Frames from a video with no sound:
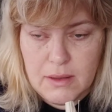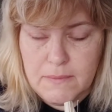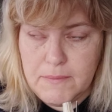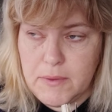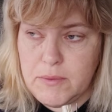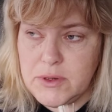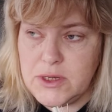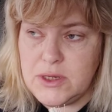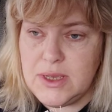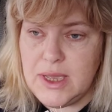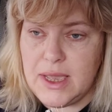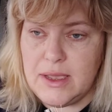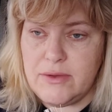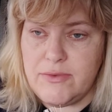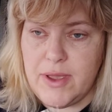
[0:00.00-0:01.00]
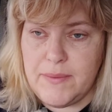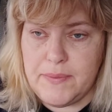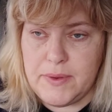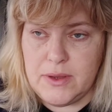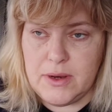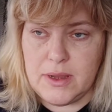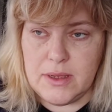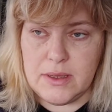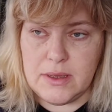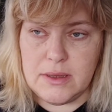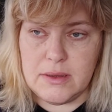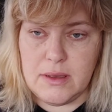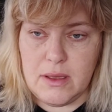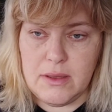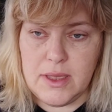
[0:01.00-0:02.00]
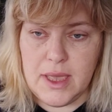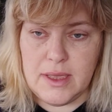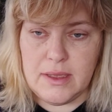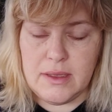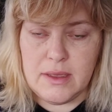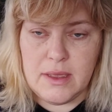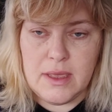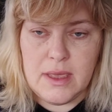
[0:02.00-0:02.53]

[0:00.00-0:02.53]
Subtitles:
But once you get a grip and you're like, okay,